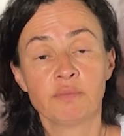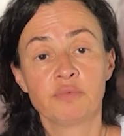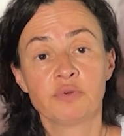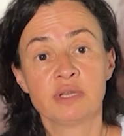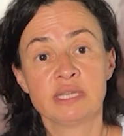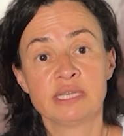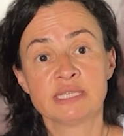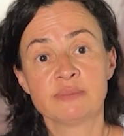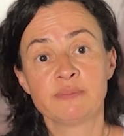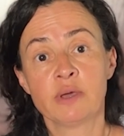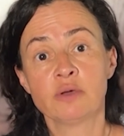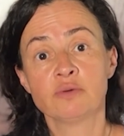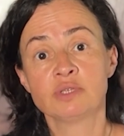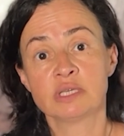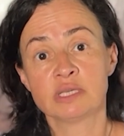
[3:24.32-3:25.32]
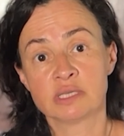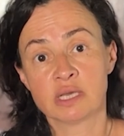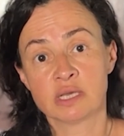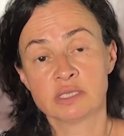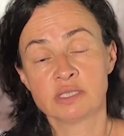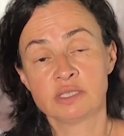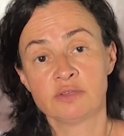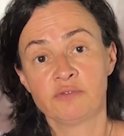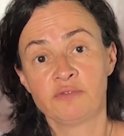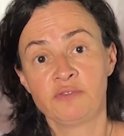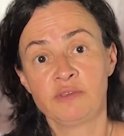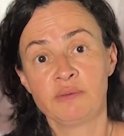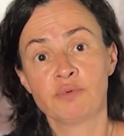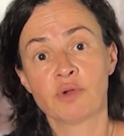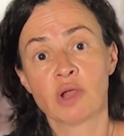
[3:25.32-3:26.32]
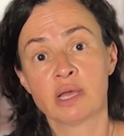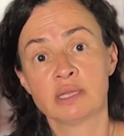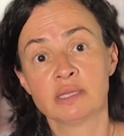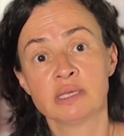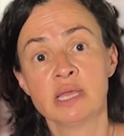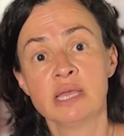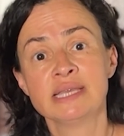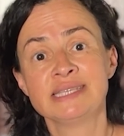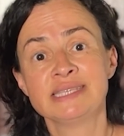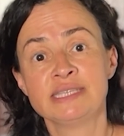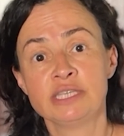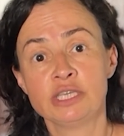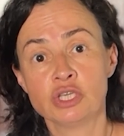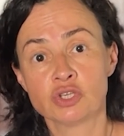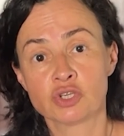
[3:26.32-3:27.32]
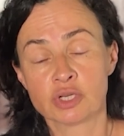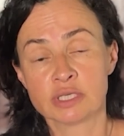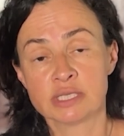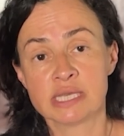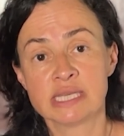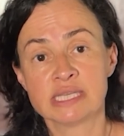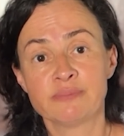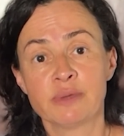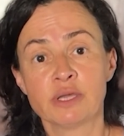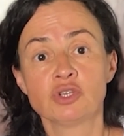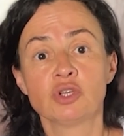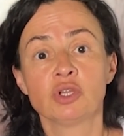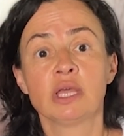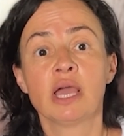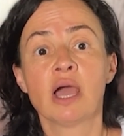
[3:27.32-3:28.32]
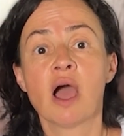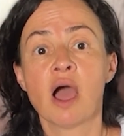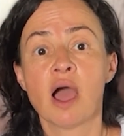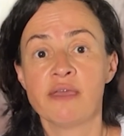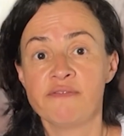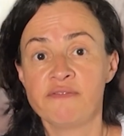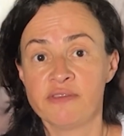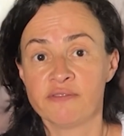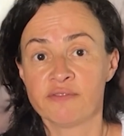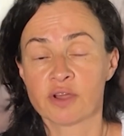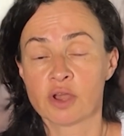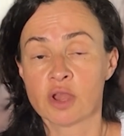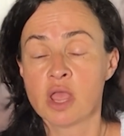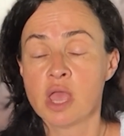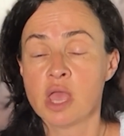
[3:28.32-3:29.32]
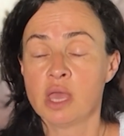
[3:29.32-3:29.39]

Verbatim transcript: predisposes us to febrile seizures, especially high fever.